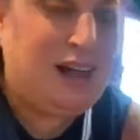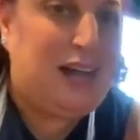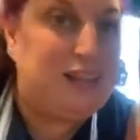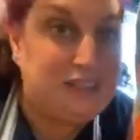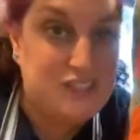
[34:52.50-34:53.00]

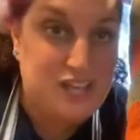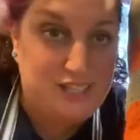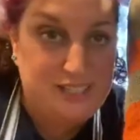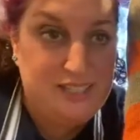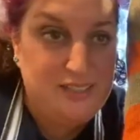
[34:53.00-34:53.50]
I like
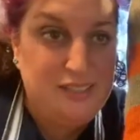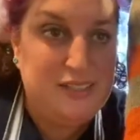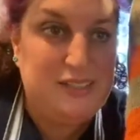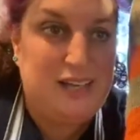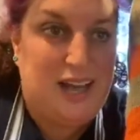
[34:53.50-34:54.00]
jelly.
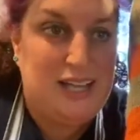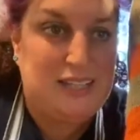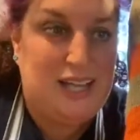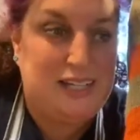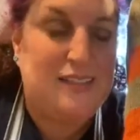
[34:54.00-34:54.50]
I
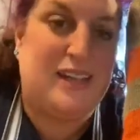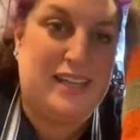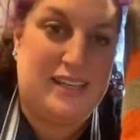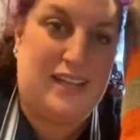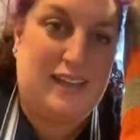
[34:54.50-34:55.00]

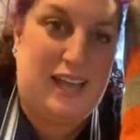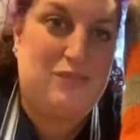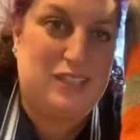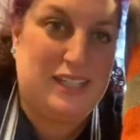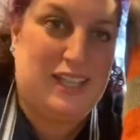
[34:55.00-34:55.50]

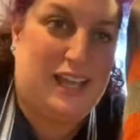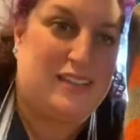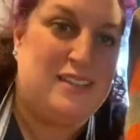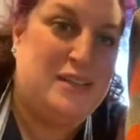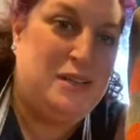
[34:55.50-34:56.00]
really like